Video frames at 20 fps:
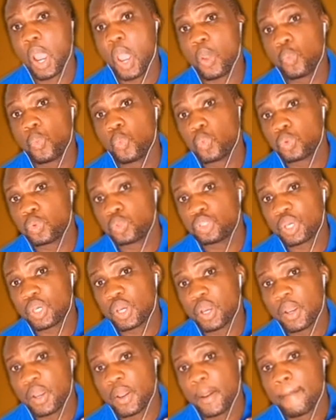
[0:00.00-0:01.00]
would
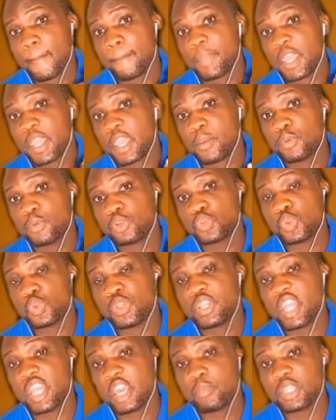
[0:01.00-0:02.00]
able to
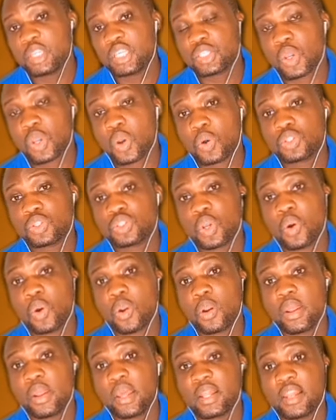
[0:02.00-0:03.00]
name this chord
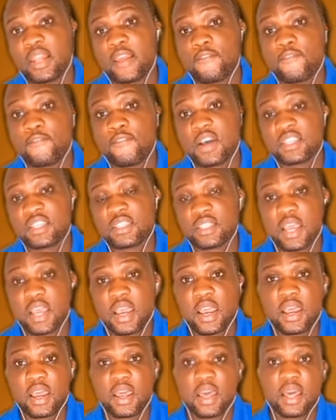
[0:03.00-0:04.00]
correctly
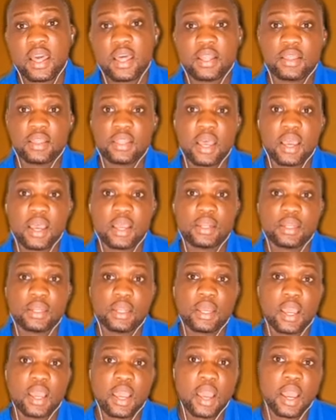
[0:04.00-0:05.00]
faster than
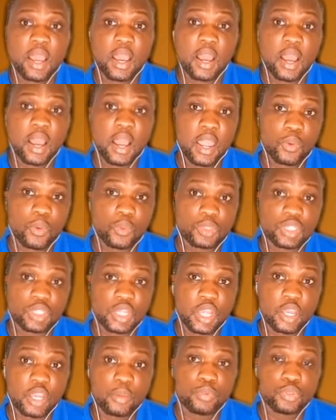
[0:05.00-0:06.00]
I was
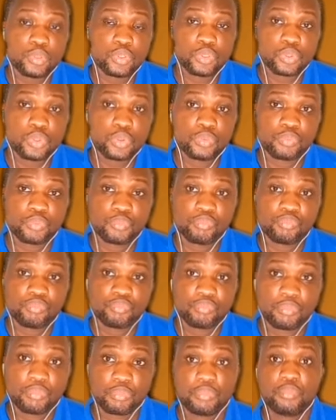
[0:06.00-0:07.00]
able to.
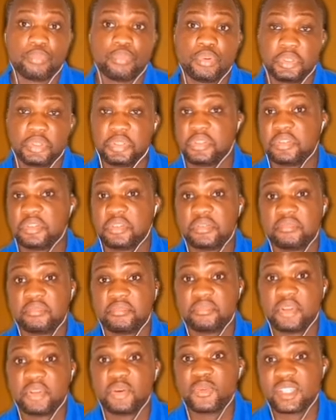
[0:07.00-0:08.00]
But
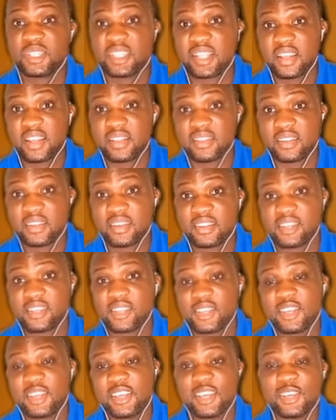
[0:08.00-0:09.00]
notwithstanding,
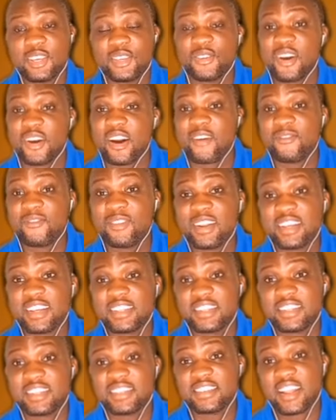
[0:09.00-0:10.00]
you have
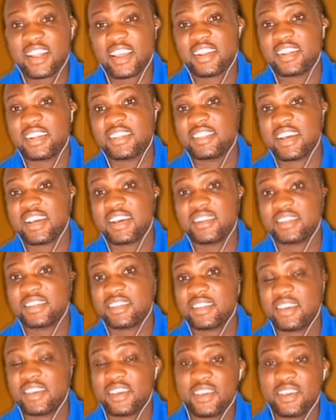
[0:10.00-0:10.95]
lessons like this, and